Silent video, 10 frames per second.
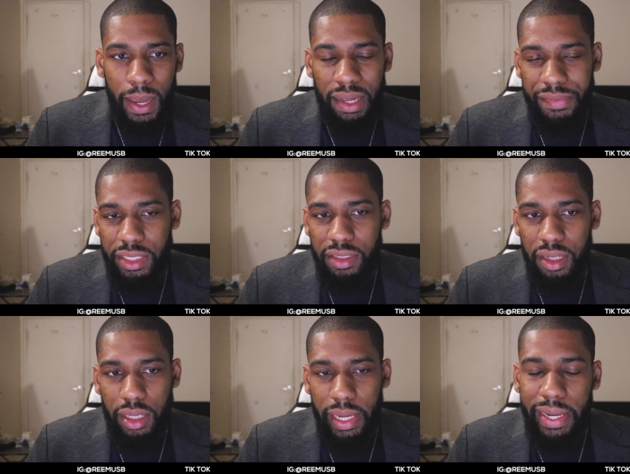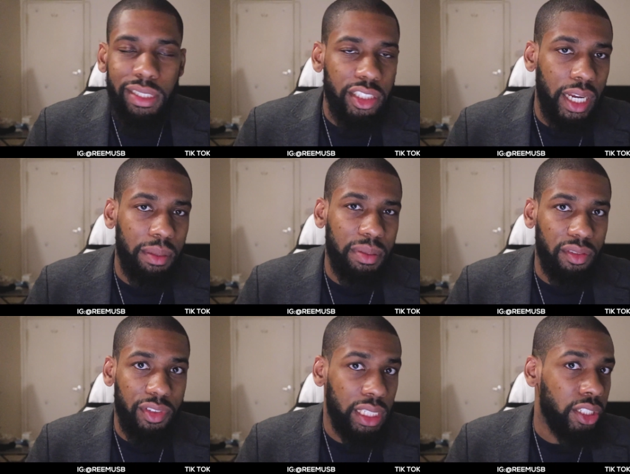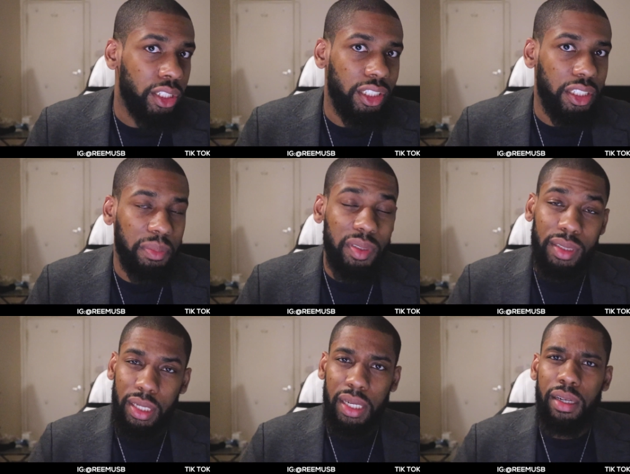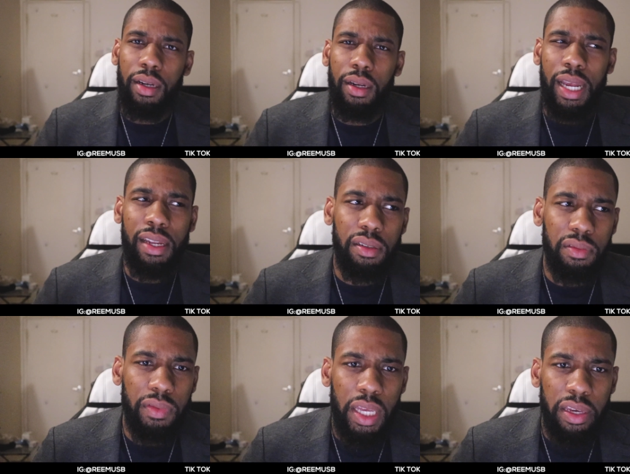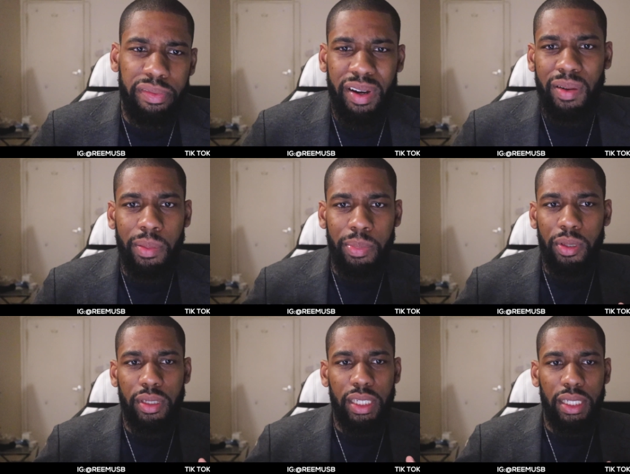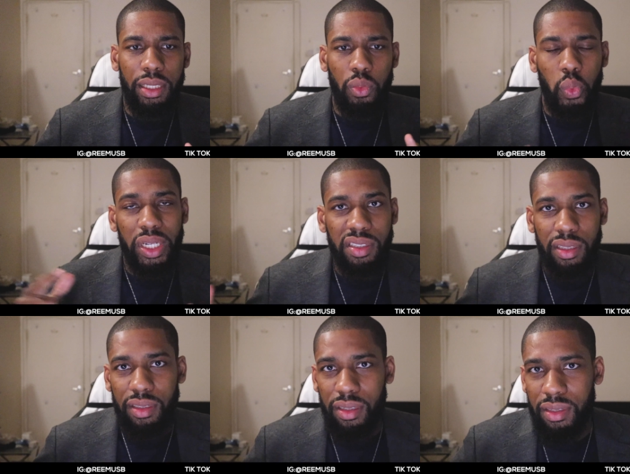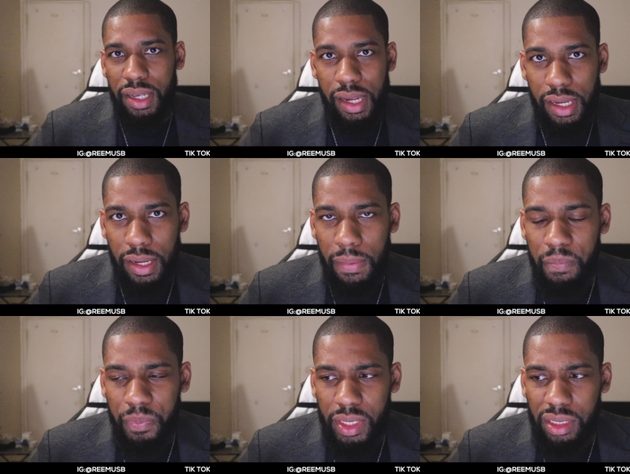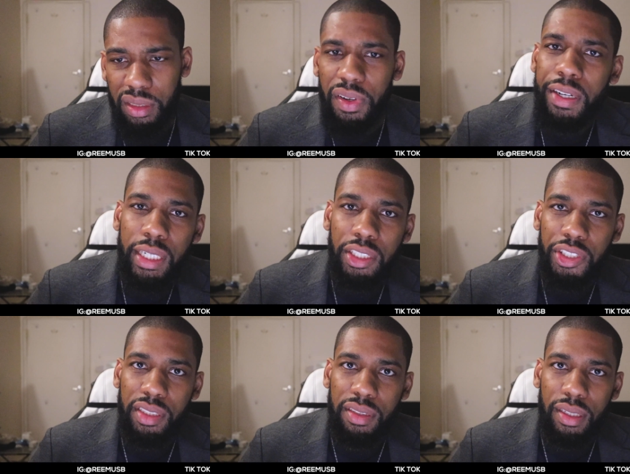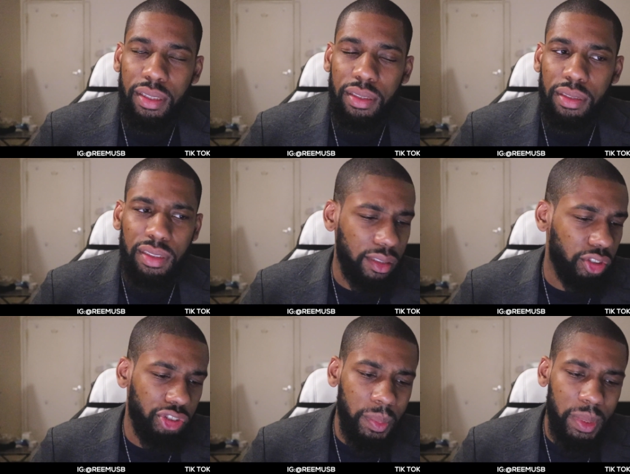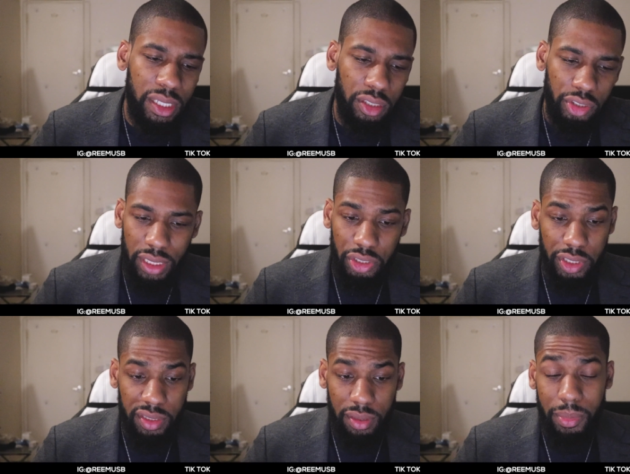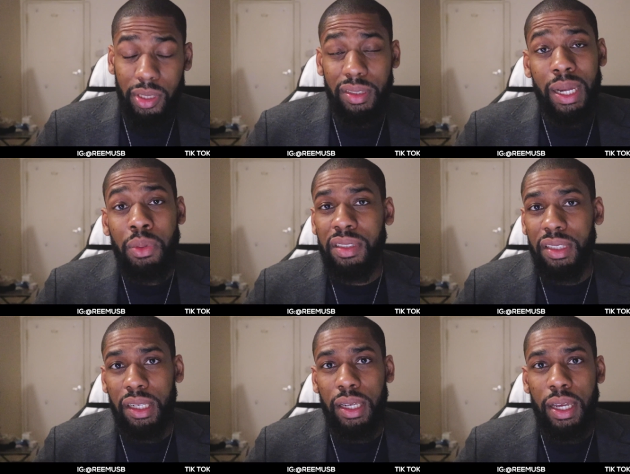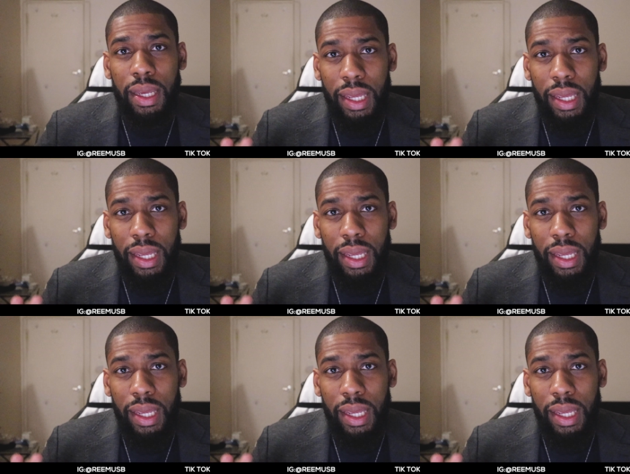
having certain age gaps in relationships today are kind of frowned upon in Western society. It's very interesting. It's extremely interesting because I would say